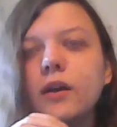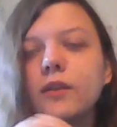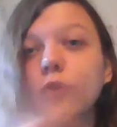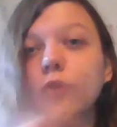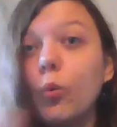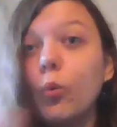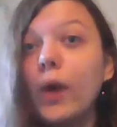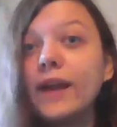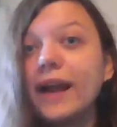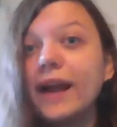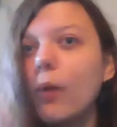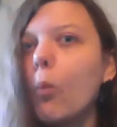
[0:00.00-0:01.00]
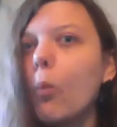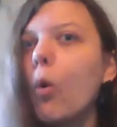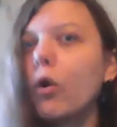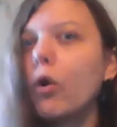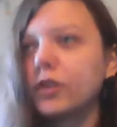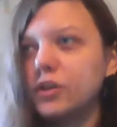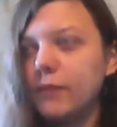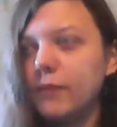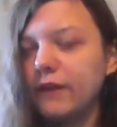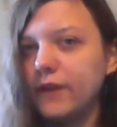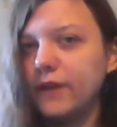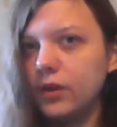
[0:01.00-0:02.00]
the way that I work my
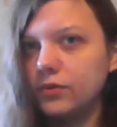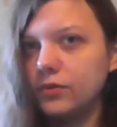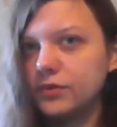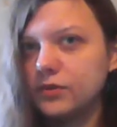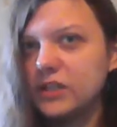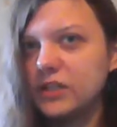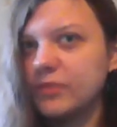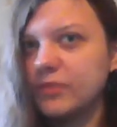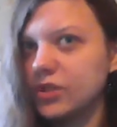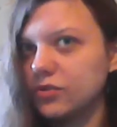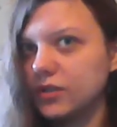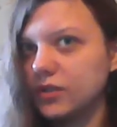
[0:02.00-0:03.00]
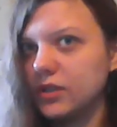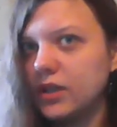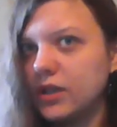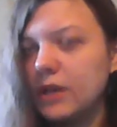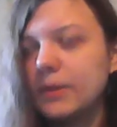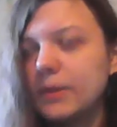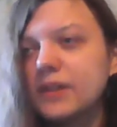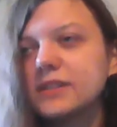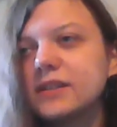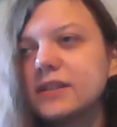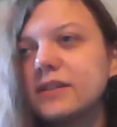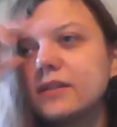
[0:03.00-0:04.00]
videos, especially because
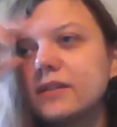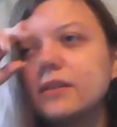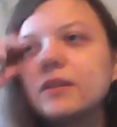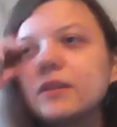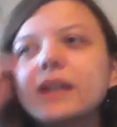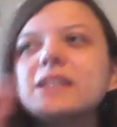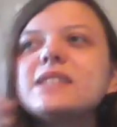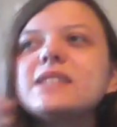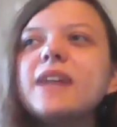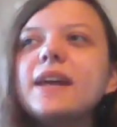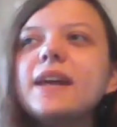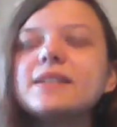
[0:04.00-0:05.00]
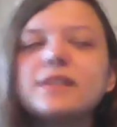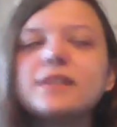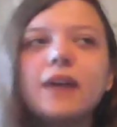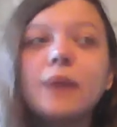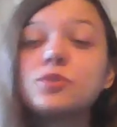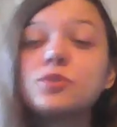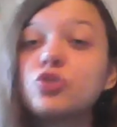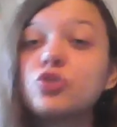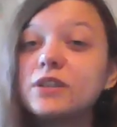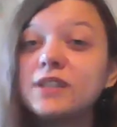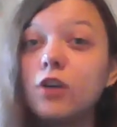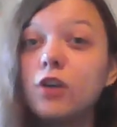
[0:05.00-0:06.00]
like these days I'm
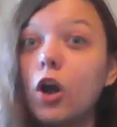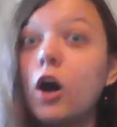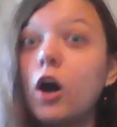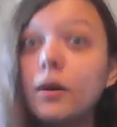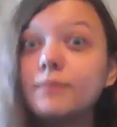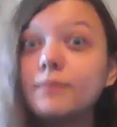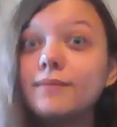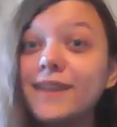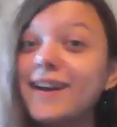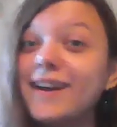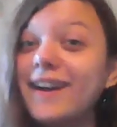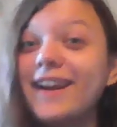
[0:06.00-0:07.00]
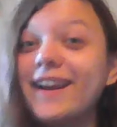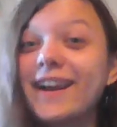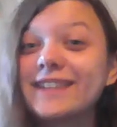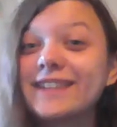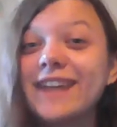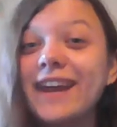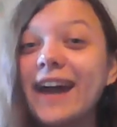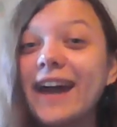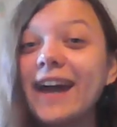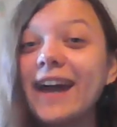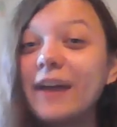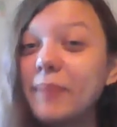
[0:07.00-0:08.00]
stressing a lot. Like I said, I
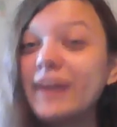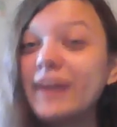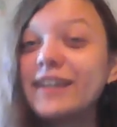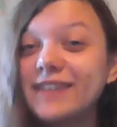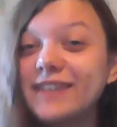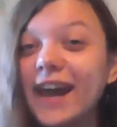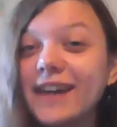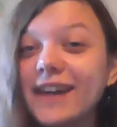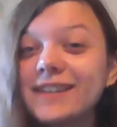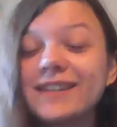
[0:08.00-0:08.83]
had a panic attack,